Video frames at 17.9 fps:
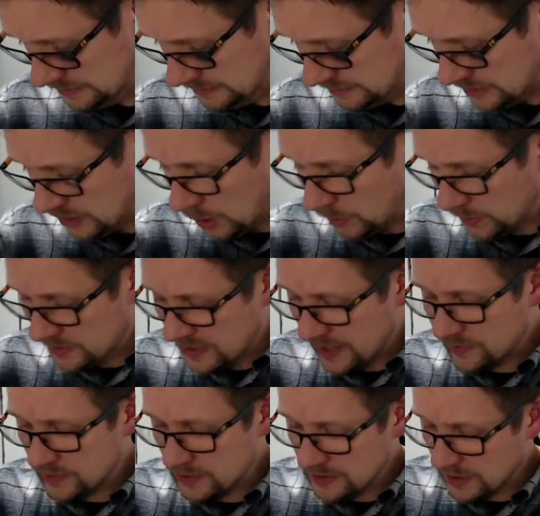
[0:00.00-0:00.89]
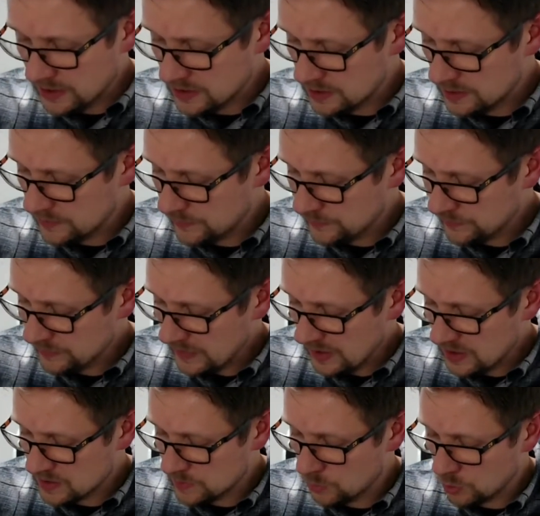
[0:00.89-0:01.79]
No, it definitely doesn't.
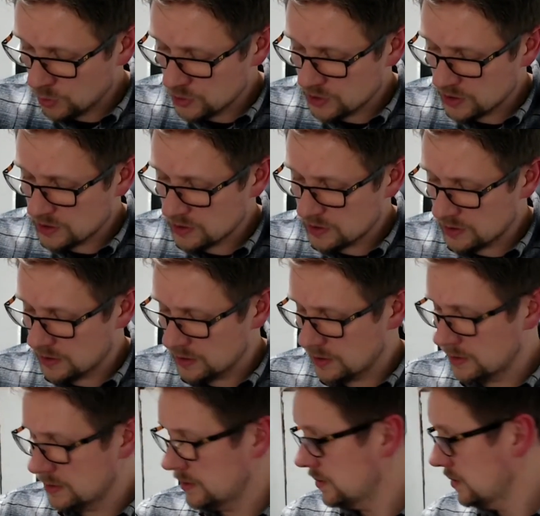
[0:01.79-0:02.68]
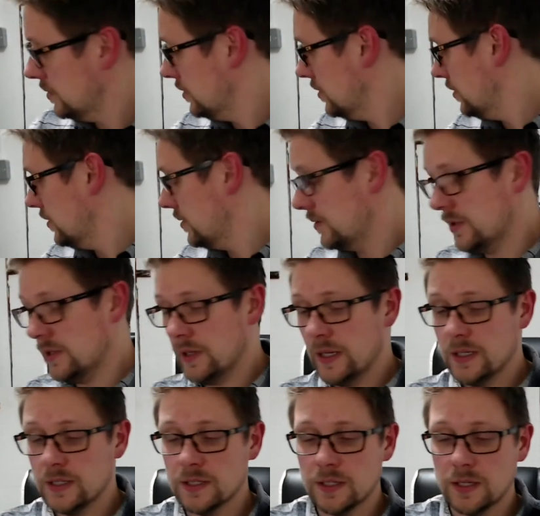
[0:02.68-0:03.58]
It's more just the
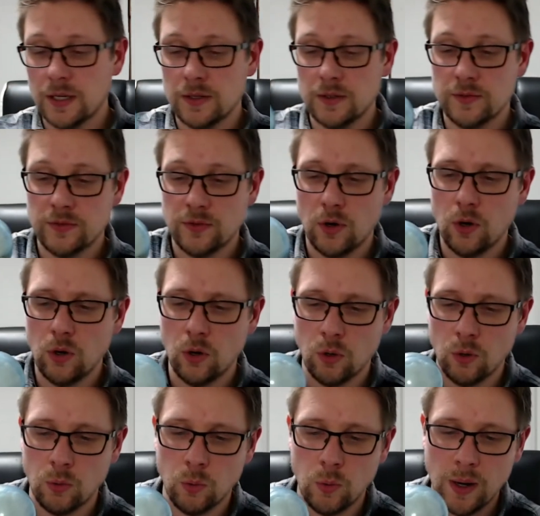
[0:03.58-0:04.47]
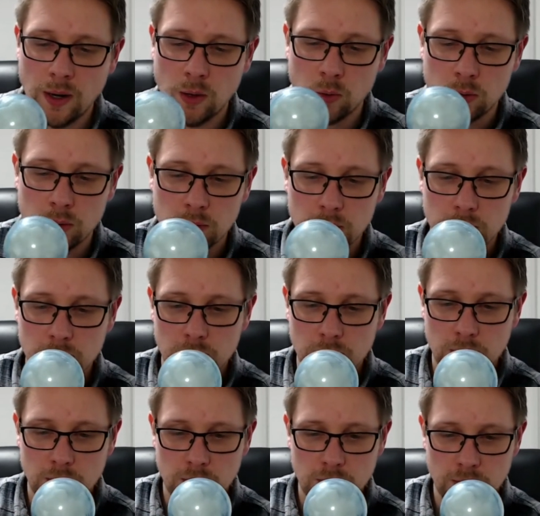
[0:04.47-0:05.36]
nice kind of... Oh, wow.
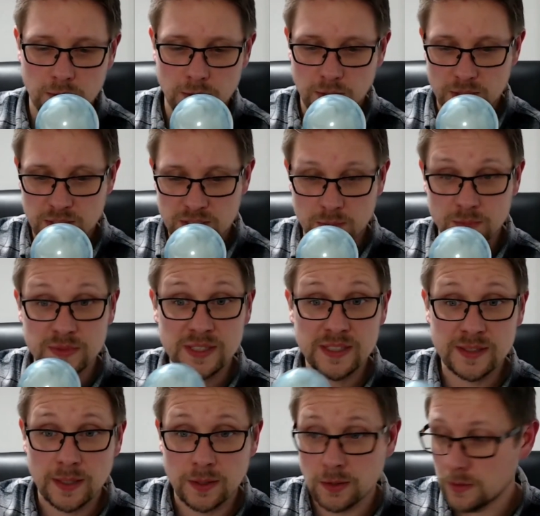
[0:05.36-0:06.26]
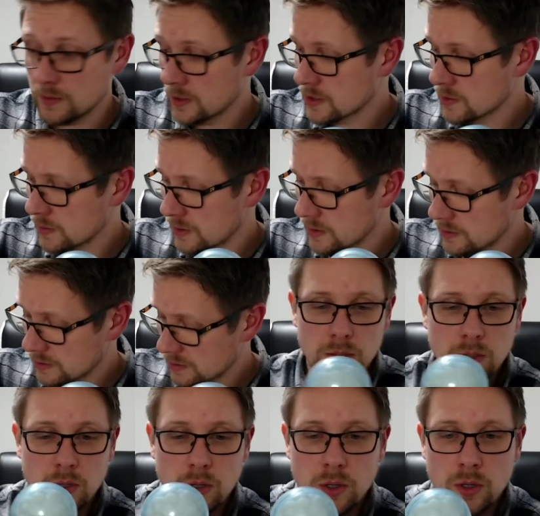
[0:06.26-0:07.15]
There's some detail on this one.
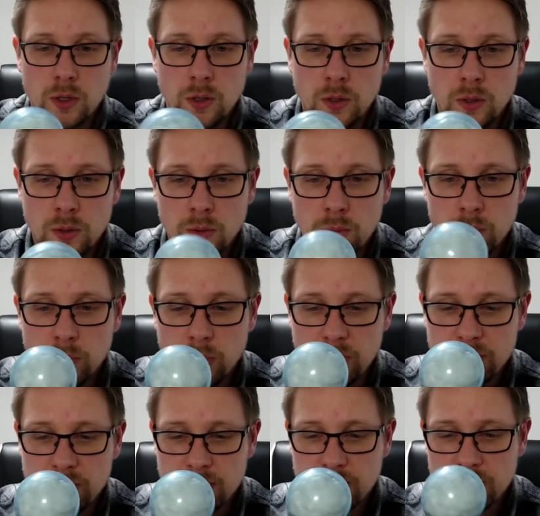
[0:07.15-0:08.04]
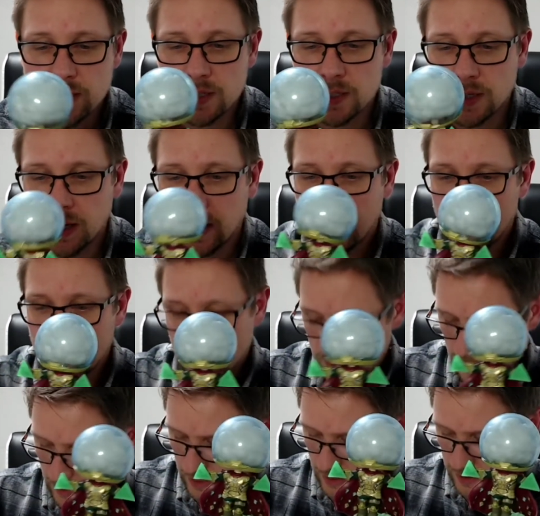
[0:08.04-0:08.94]
But this guy
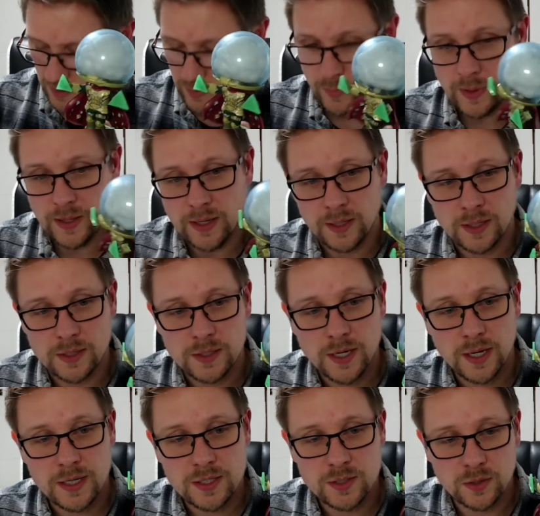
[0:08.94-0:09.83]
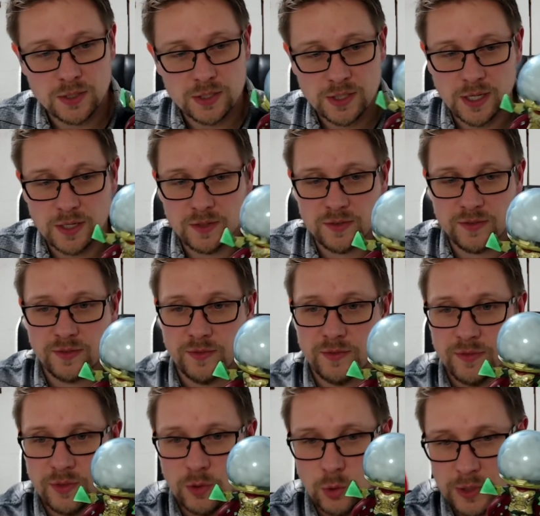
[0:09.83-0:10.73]
is big. And yeah, he's on his kind of
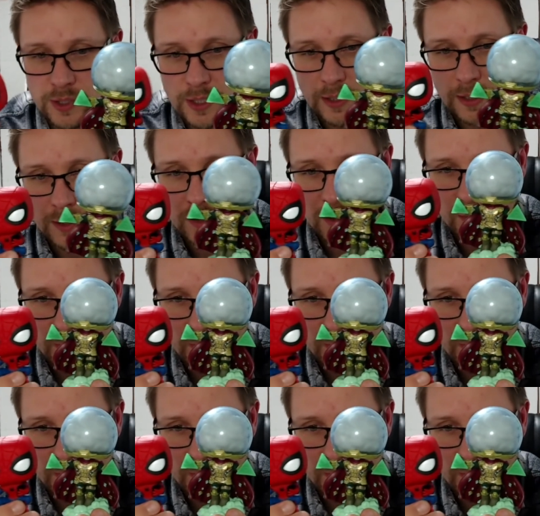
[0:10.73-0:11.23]
floaty cloud.